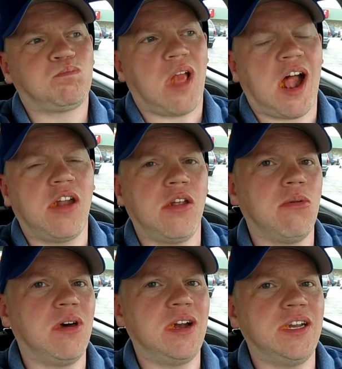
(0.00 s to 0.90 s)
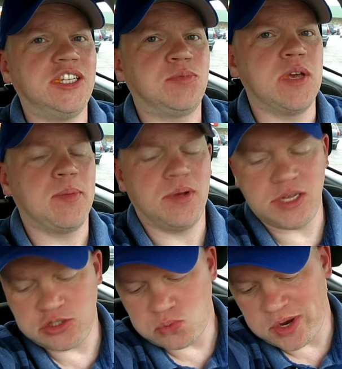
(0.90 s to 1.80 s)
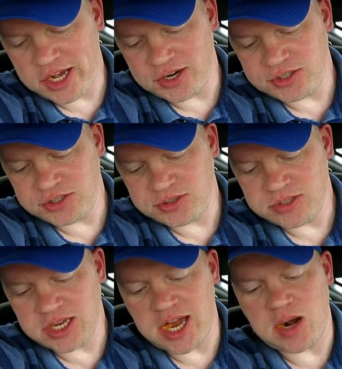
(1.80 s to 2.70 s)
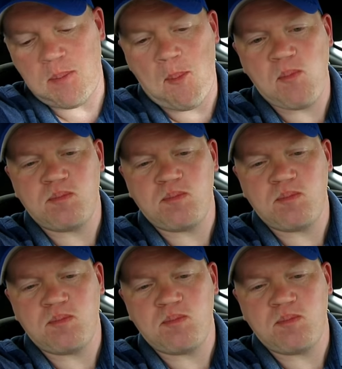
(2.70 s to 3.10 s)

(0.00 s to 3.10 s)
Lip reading: I don't know what it is, people, but these wieners, look at them.